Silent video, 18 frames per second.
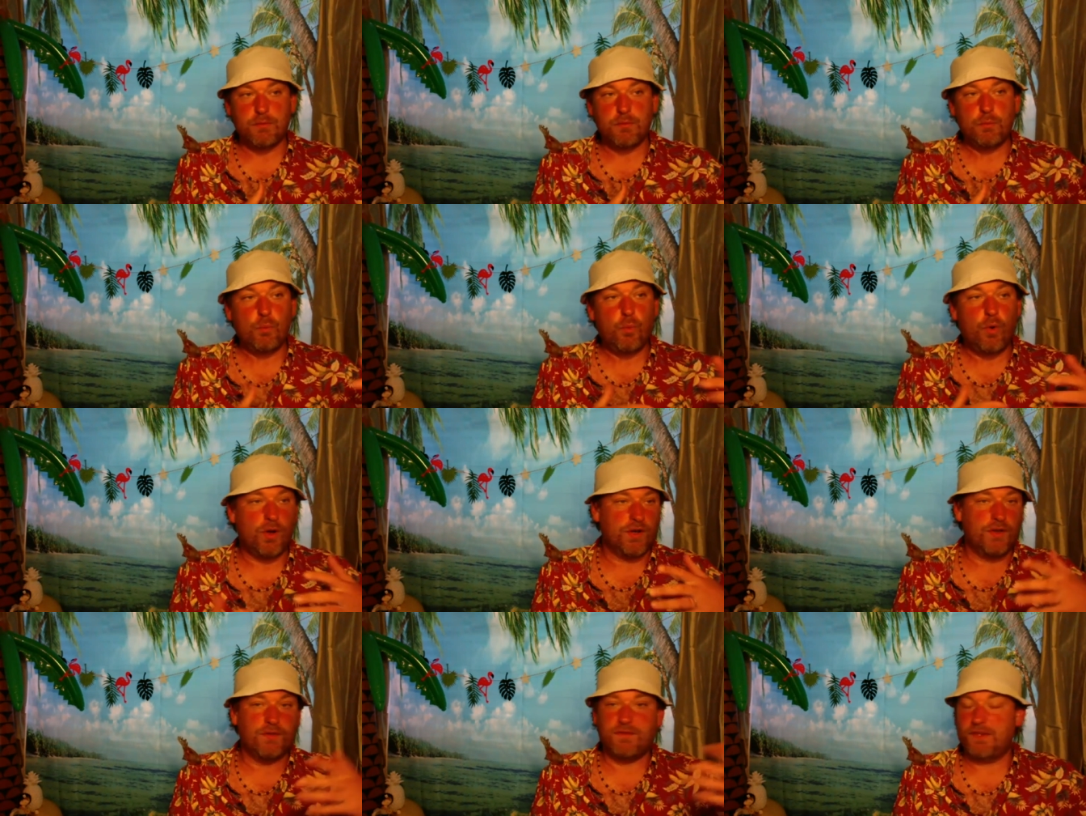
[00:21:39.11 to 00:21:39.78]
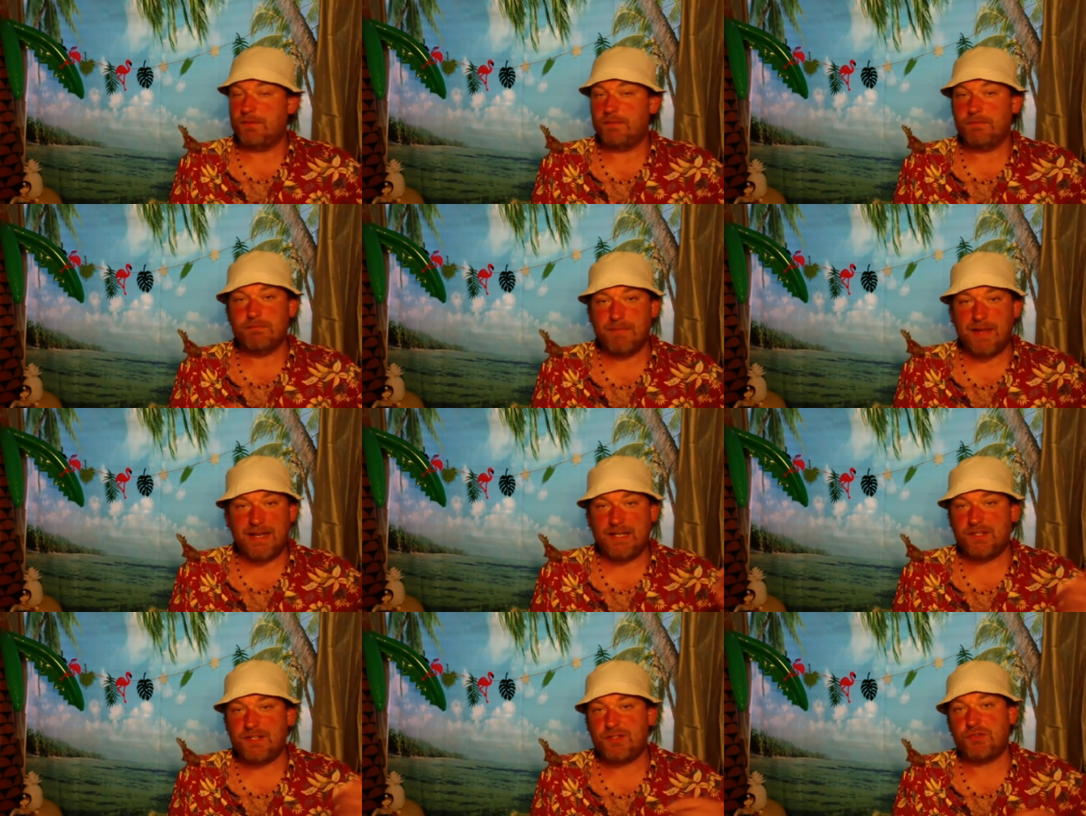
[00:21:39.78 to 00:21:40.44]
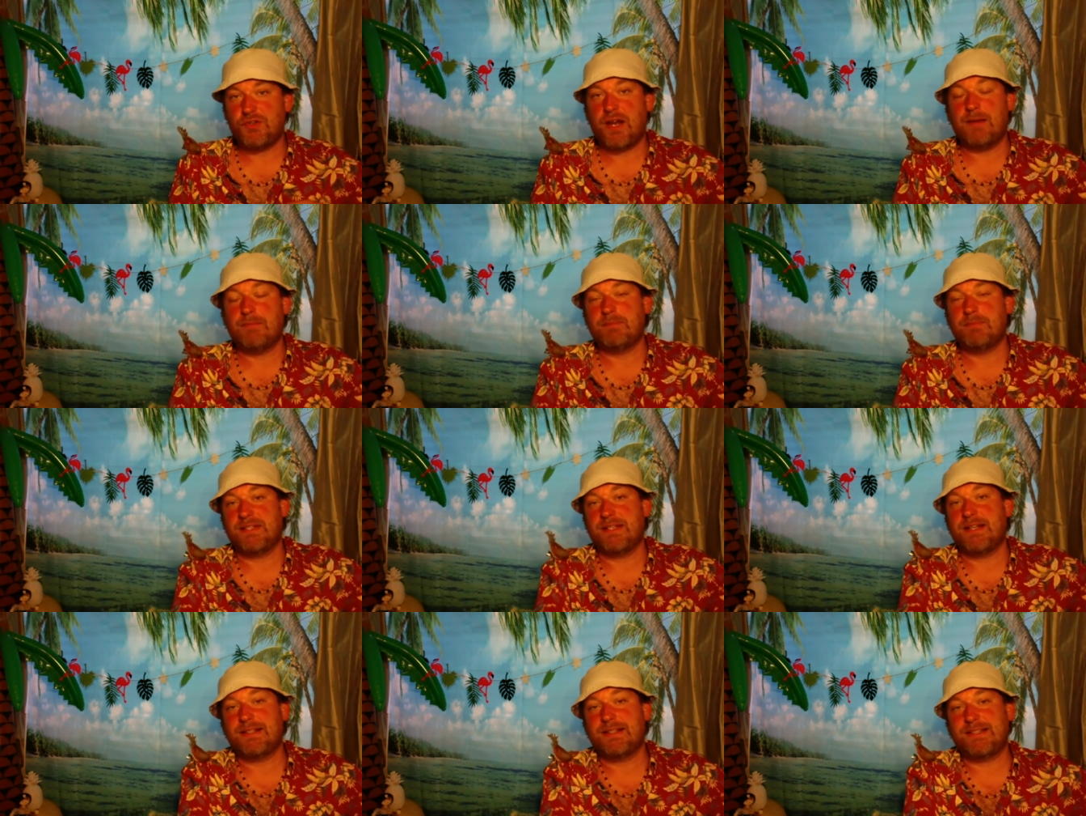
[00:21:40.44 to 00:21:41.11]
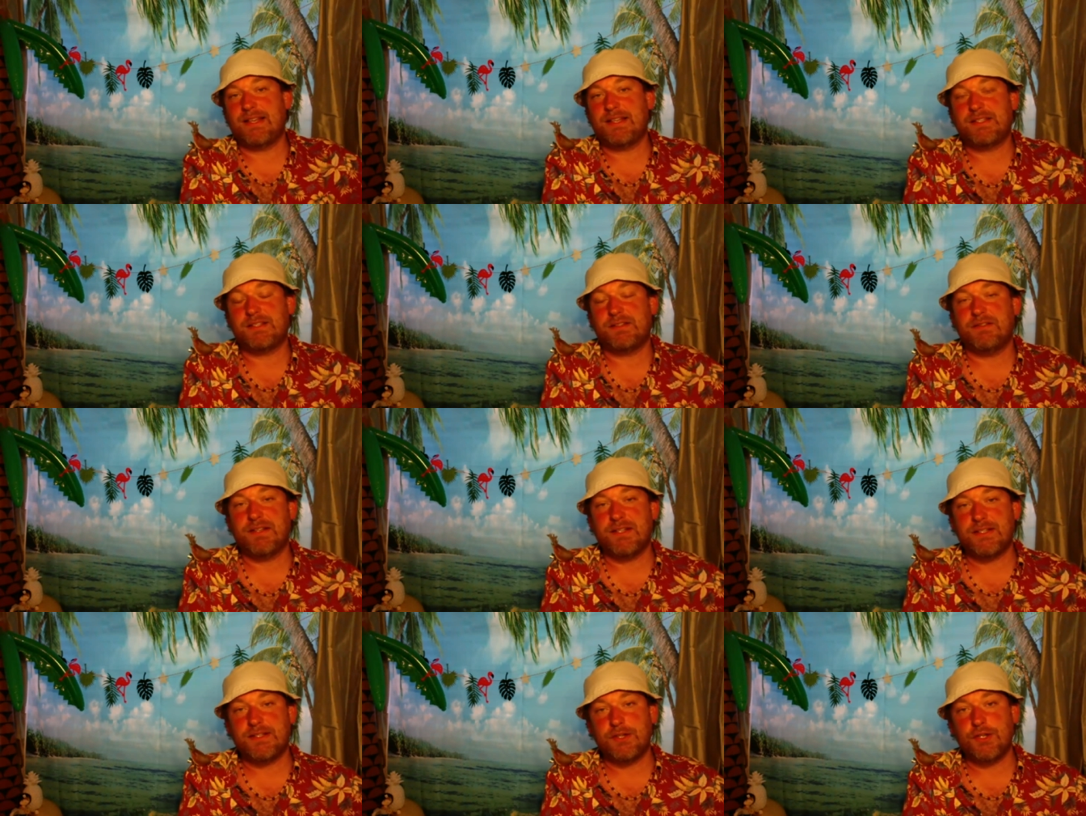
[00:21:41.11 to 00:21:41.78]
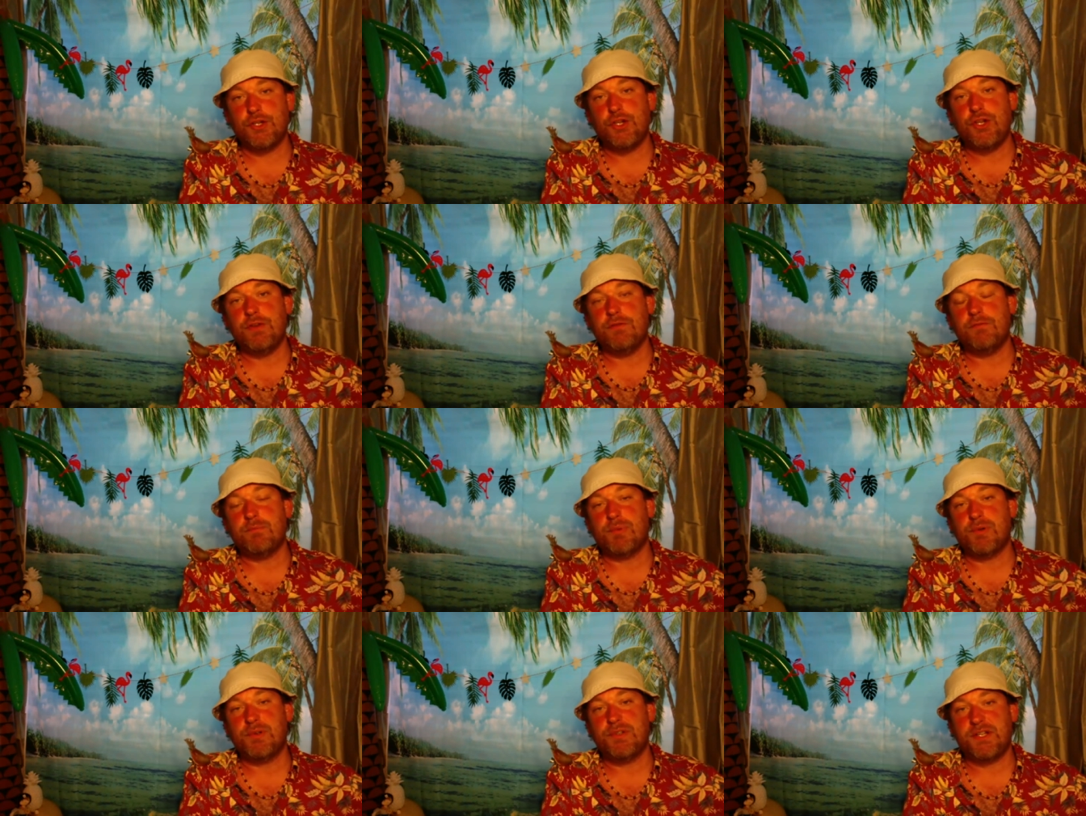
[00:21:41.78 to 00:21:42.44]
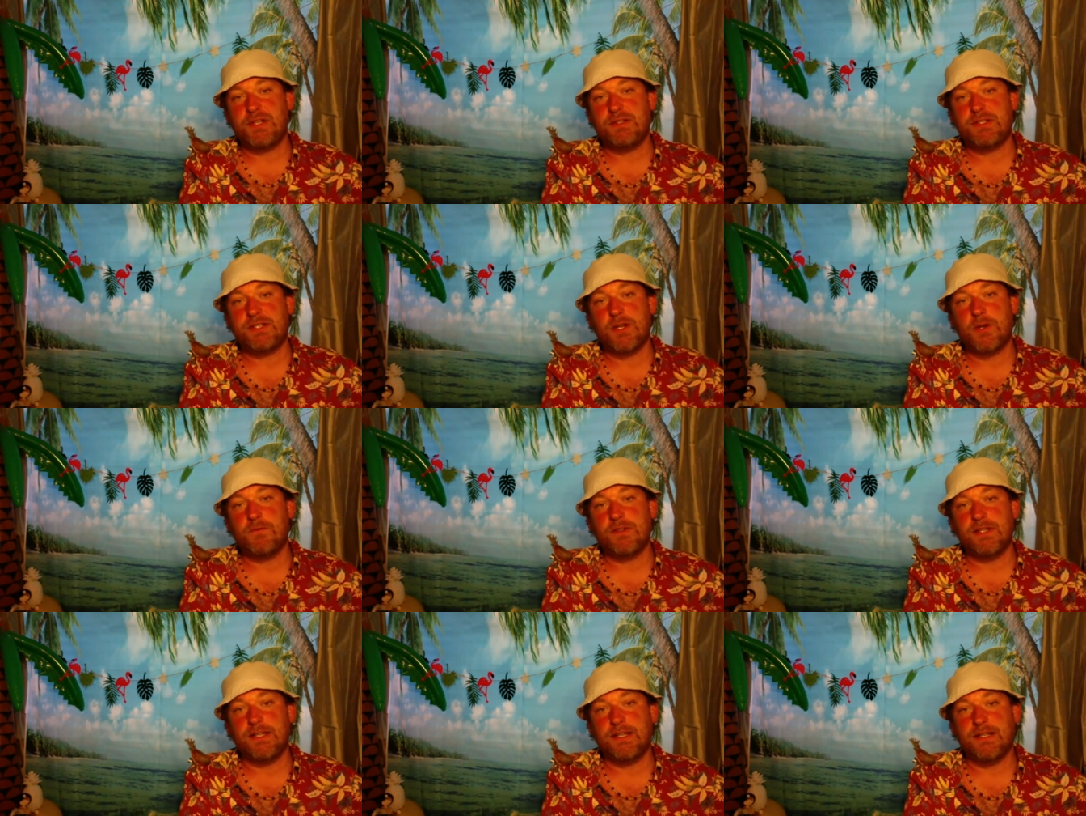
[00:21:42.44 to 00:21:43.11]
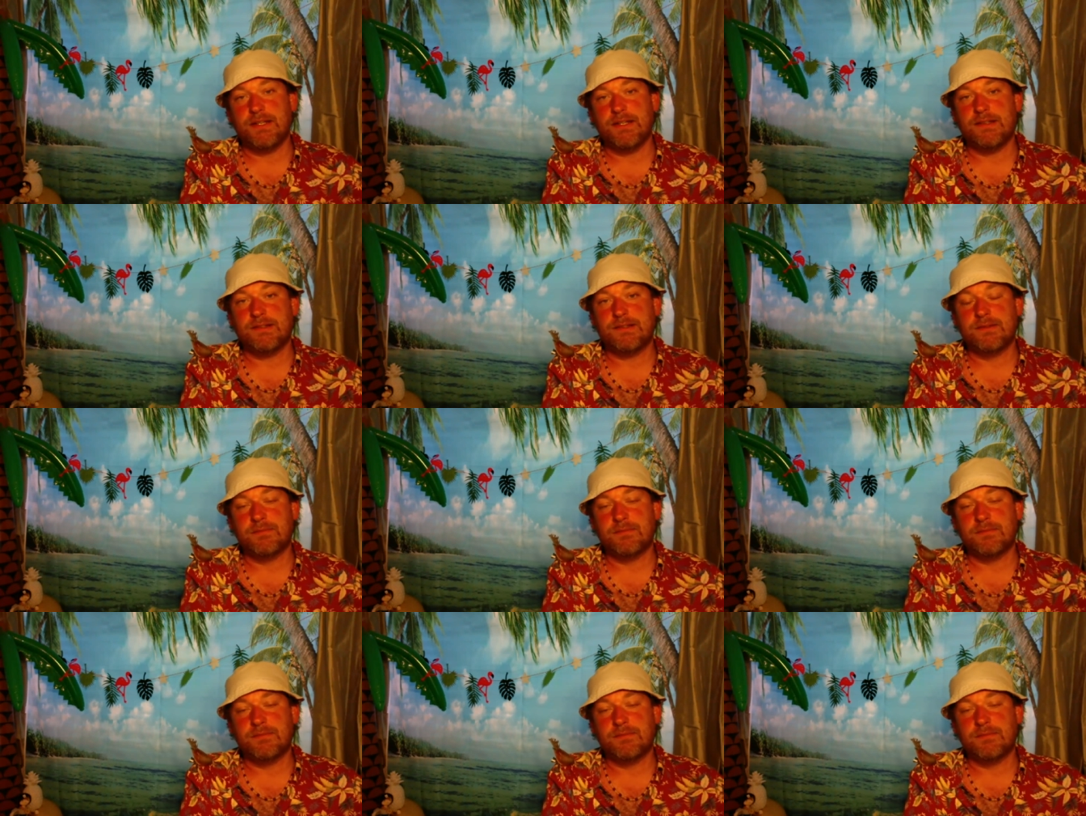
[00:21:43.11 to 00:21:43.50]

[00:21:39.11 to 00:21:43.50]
one of the many straps and accessories that you've produced over the years.